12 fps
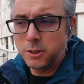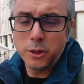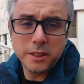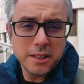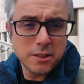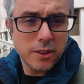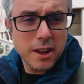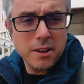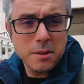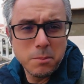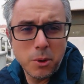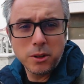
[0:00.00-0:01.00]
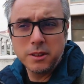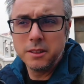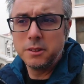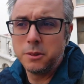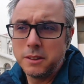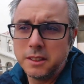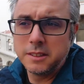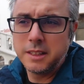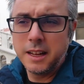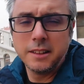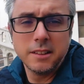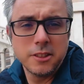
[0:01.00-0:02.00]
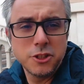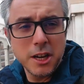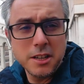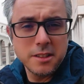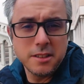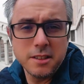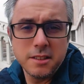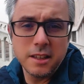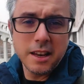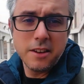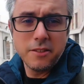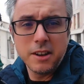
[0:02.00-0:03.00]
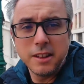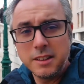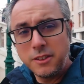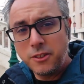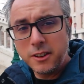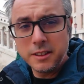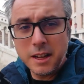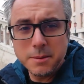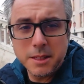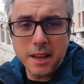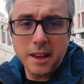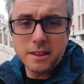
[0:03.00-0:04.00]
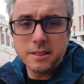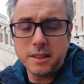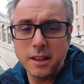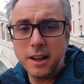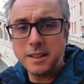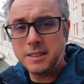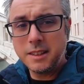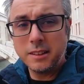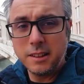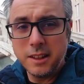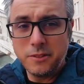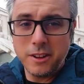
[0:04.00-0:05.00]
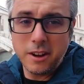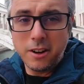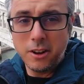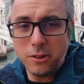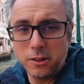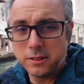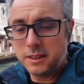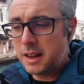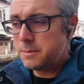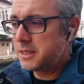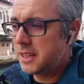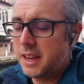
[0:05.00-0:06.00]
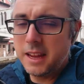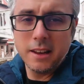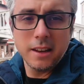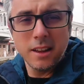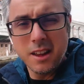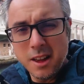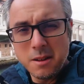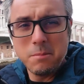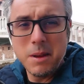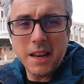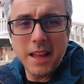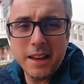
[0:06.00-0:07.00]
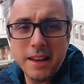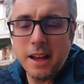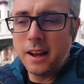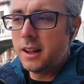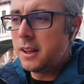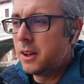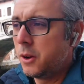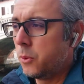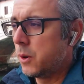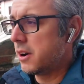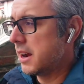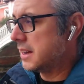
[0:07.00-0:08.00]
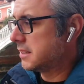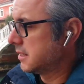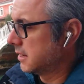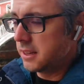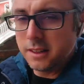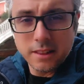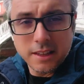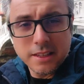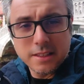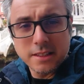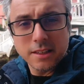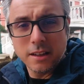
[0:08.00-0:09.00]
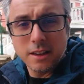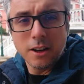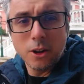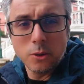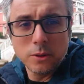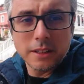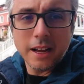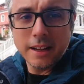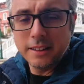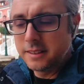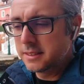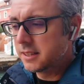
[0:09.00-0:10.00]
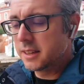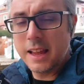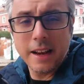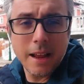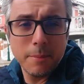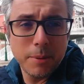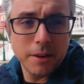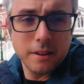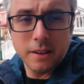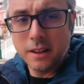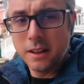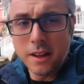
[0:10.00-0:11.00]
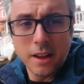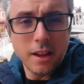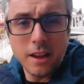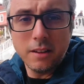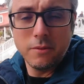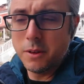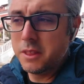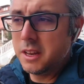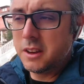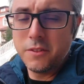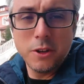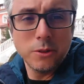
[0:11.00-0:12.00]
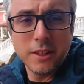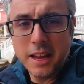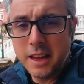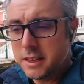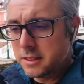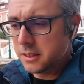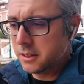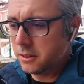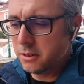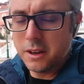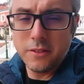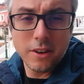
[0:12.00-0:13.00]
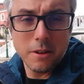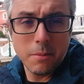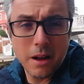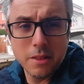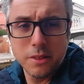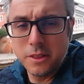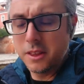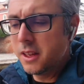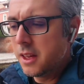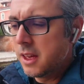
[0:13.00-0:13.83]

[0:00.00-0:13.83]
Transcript: So it is very important to understand the changes in sea level at different time scales. I studied a very long time scale, millennia, whereas these low tides can happen within a few days or even a month.